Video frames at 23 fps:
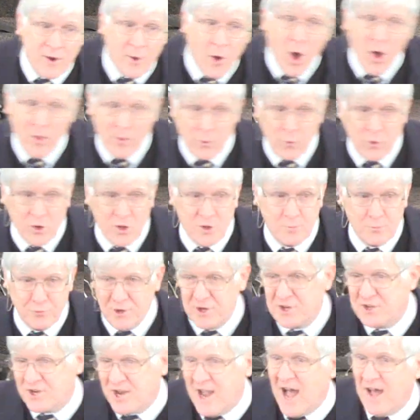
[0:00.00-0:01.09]
into all the world and
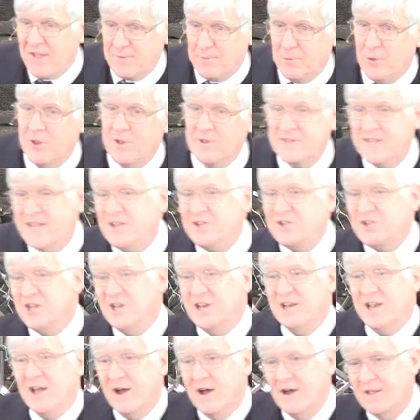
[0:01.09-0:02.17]
preach the gospel,
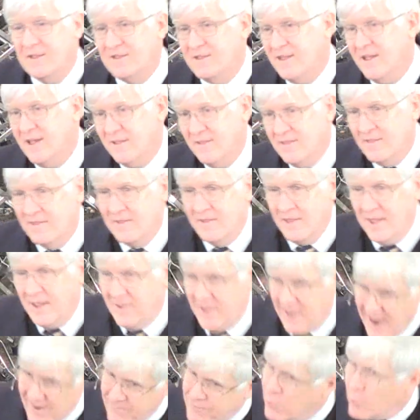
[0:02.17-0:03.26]
teaching uh,
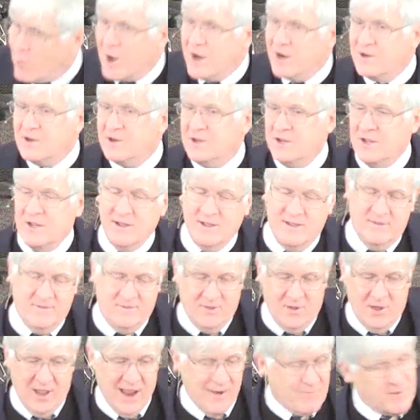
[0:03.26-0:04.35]
everyone
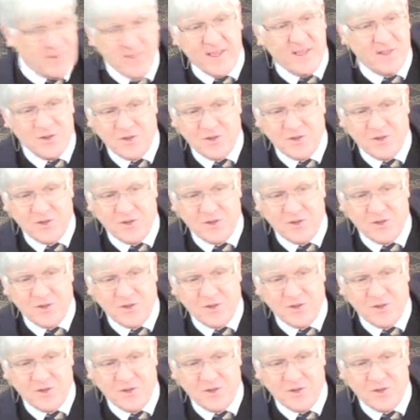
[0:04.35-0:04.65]
everything